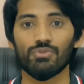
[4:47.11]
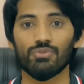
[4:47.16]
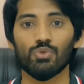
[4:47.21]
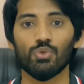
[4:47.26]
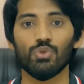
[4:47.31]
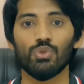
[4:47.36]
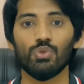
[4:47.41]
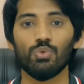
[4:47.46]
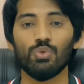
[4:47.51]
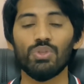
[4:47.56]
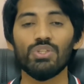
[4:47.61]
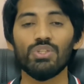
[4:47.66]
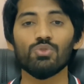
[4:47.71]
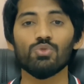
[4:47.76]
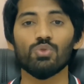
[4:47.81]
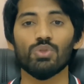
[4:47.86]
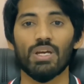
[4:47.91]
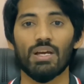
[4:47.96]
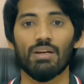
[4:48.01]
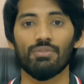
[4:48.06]
So you need
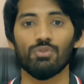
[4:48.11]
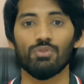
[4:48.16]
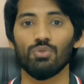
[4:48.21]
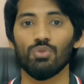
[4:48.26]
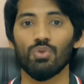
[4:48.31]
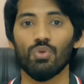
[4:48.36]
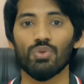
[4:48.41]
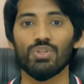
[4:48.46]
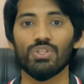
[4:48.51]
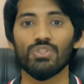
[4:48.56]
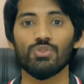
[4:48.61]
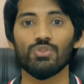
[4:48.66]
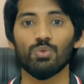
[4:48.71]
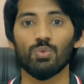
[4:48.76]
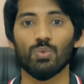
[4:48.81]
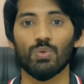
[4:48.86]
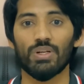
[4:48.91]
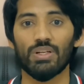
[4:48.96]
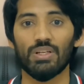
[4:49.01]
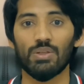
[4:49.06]
to have, you don't need to
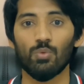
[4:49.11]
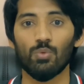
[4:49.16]
worry.